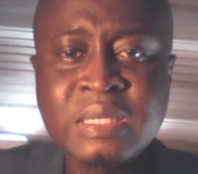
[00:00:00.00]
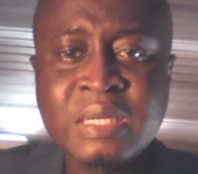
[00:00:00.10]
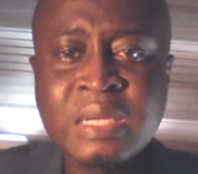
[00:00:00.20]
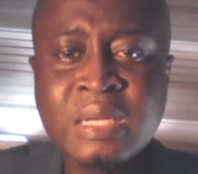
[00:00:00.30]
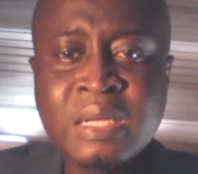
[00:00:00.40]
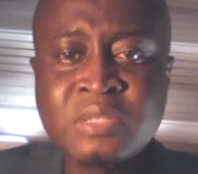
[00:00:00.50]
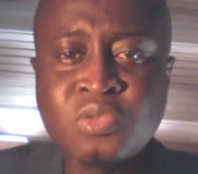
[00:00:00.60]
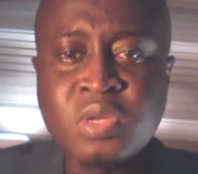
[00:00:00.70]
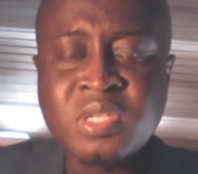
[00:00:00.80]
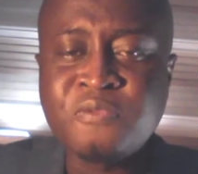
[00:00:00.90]
So it's a
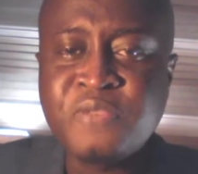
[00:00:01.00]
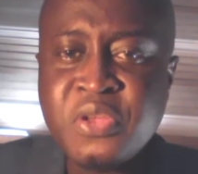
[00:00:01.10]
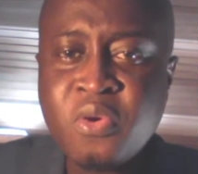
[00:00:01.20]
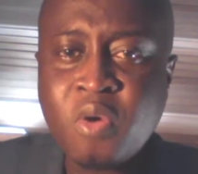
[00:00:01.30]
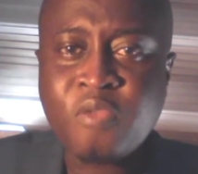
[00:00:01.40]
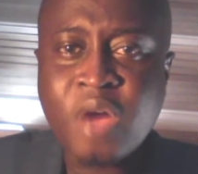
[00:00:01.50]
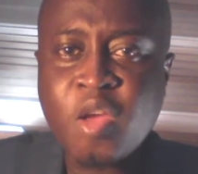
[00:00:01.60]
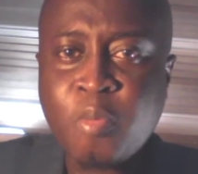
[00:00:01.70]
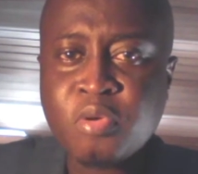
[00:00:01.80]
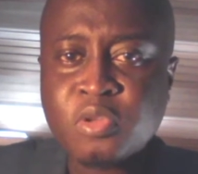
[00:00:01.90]
video of how your
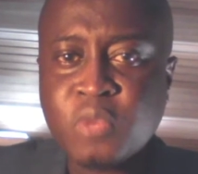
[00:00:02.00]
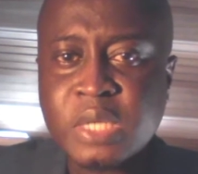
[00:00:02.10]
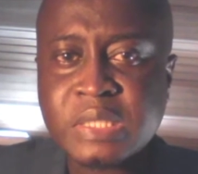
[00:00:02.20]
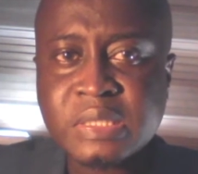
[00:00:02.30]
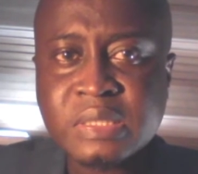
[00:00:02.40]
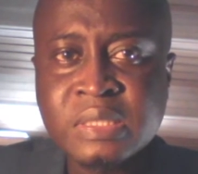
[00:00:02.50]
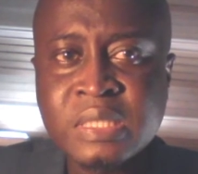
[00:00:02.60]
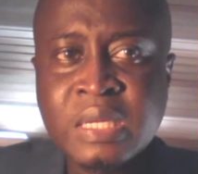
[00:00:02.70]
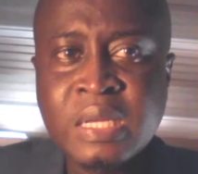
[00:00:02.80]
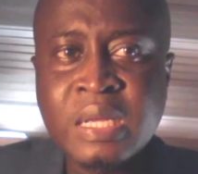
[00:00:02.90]
product works,
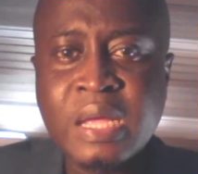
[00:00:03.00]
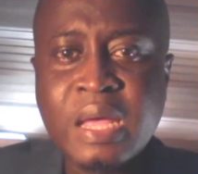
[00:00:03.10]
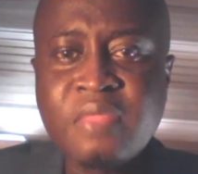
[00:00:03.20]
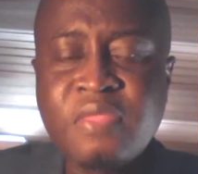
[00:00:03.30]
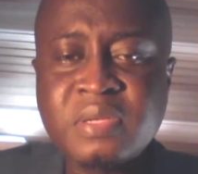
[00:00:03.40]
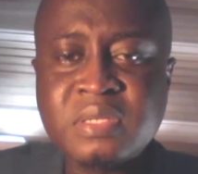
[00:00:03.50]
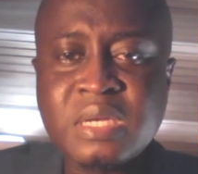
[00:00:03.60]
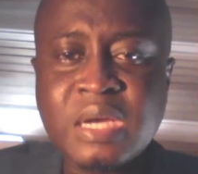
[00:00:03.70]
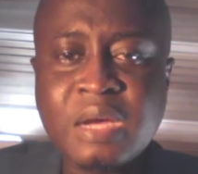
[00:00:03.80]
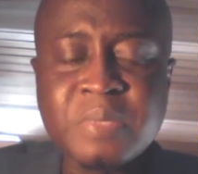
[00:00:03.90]
and this can
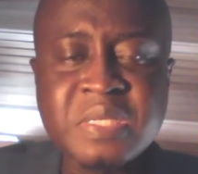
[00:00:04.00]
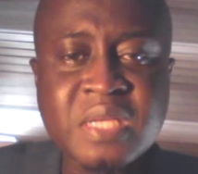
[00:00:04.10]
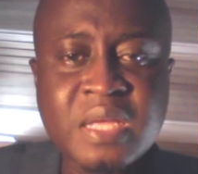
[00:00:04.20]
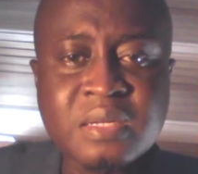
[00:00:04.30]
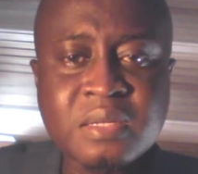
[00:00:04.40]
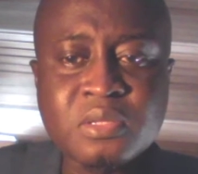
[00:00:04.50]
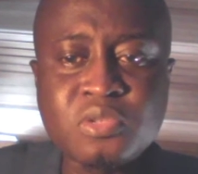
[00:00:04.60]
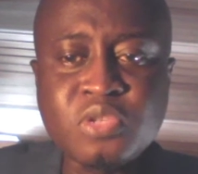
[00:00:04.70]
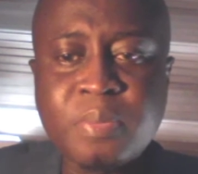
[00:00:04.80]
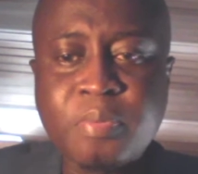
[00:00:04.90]
be sent to the
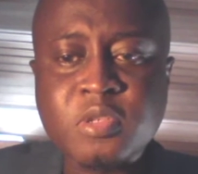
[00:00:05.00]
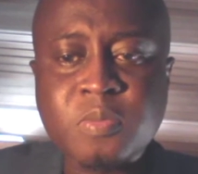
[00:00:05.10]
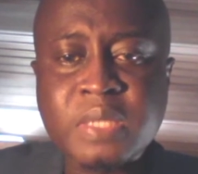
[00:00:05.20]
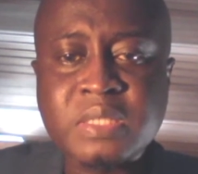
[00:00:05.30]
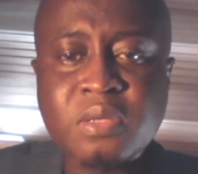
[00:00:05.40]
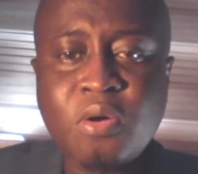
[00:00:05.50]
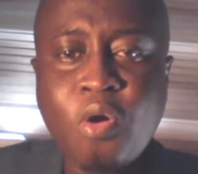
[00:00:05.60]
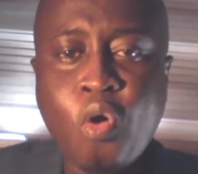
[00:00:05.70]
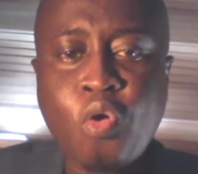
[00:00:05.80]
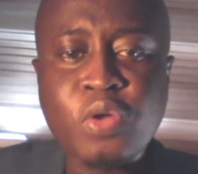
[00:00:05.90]
prospect
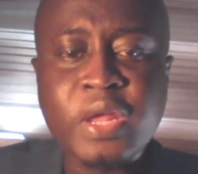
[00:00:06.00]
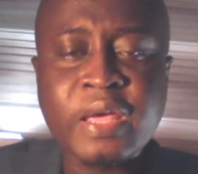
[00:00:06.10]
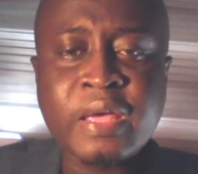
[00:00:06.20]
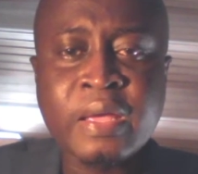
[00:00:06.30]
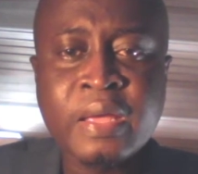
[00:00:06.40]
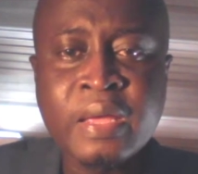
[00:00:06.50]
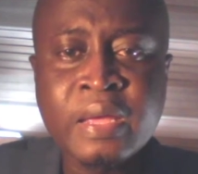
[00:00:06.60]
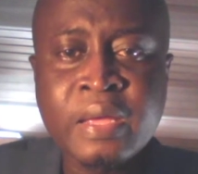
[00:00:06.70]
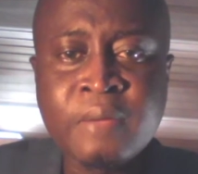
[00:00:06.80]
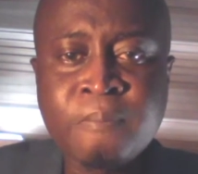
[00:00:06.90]
or the
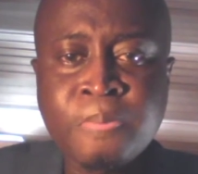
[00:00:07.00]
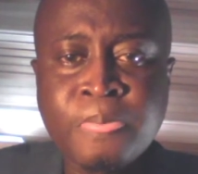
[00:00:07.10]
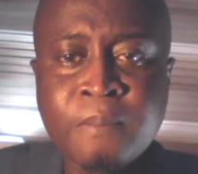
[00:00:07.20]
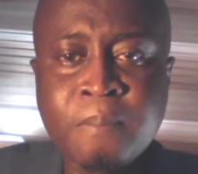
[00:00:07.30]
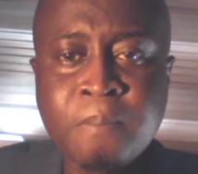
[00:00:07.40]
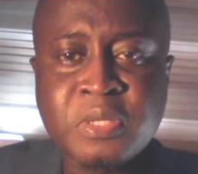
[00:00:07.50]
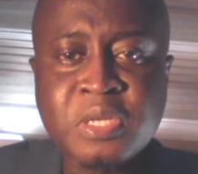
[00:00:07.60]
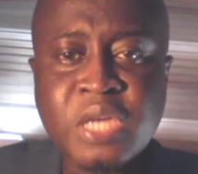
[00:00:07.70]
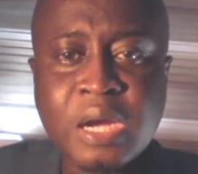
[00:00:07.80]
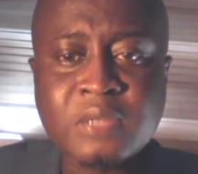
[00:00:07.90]
potential
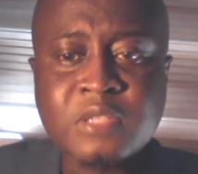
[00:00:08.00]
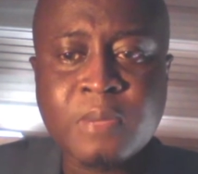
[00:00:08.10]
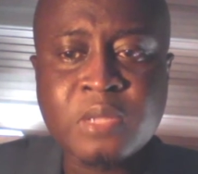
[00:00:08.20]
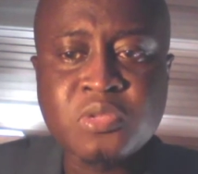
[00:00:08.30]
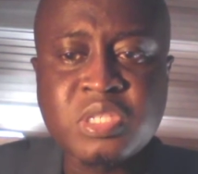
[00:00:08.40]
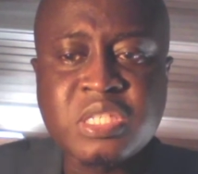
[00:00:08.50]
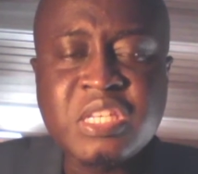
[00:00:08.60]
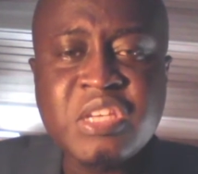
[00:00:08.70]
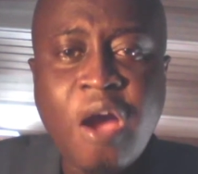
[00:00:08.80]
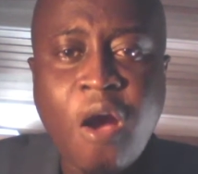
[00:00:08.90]
customer to see
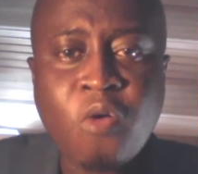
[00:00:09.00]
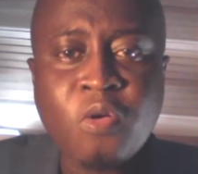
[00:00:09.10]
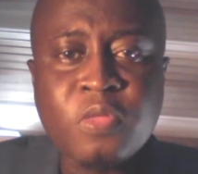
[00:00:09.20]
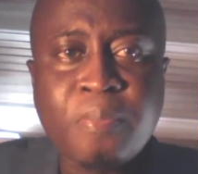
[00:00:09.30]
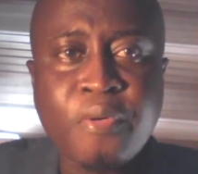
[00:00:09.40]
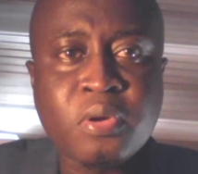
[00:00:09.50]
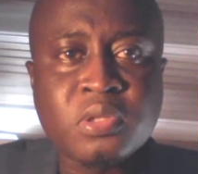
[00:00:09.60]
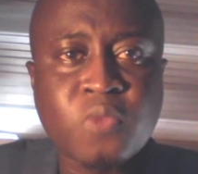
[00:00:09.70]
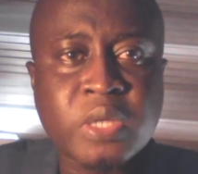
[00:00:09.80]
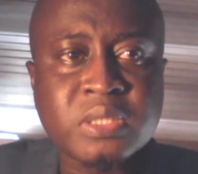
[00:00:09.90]
how the product
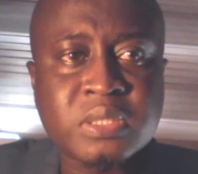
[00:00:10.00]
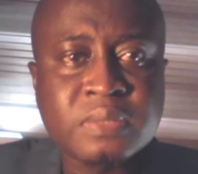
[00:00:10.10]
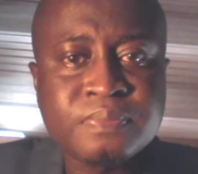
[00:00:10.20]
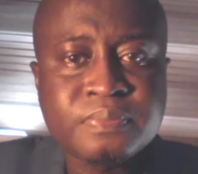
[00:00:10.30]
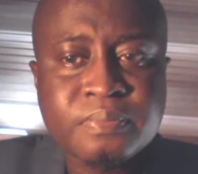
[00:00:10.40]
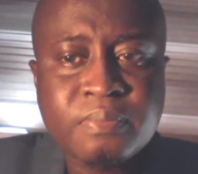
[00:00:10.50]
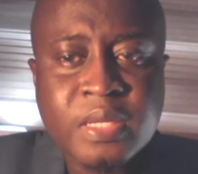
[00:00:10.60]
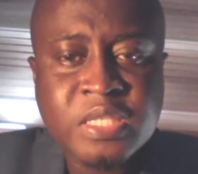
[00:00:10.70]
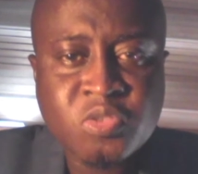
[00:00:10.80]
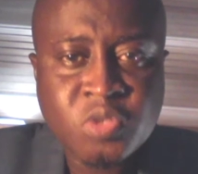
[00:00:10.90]
works. It is
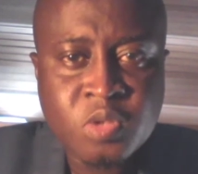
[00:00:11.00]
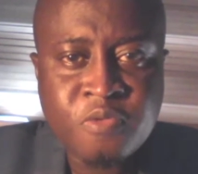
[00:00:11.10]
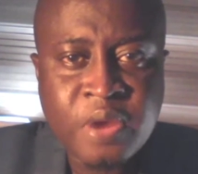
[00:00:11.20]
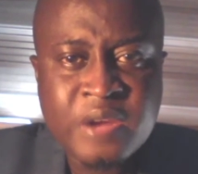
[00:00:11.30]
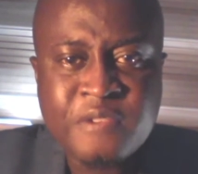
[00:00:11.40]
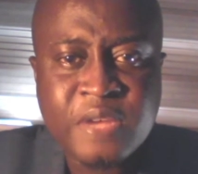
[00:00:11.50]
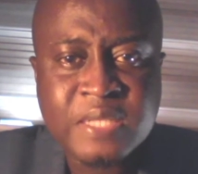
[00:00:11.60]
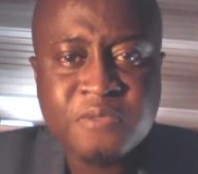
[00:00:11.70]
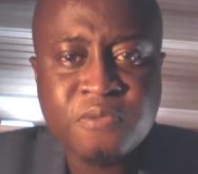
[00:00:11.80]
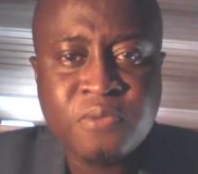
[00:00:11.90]
also a very
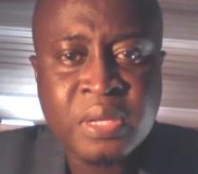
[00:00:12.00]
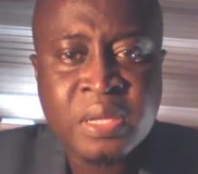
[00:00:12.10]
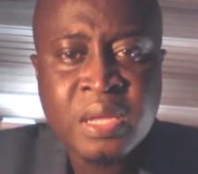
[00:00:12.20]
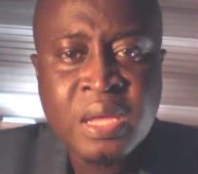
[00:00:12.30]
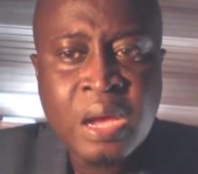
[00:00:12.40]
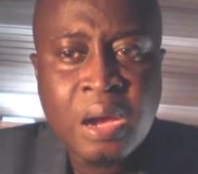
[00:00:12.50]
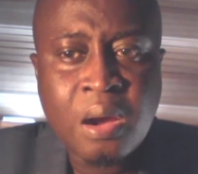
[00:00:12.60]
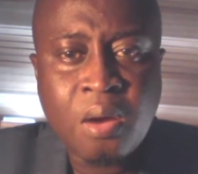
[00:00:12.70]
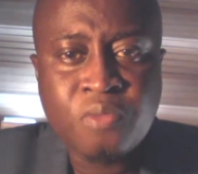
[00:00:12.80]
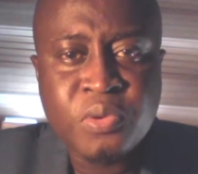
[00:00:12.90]
effective way of
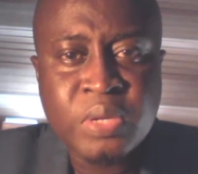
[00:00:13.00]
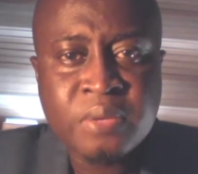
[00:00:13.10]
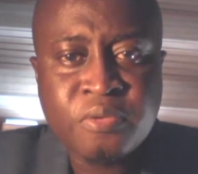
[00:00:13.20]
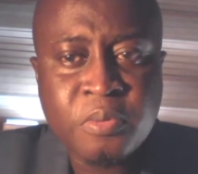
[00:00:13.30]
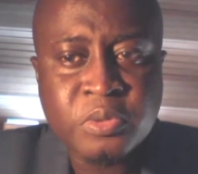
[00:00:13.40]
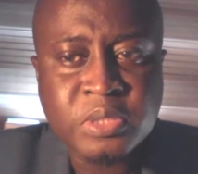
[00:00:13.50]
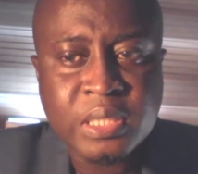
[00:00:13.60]
doing remote selling.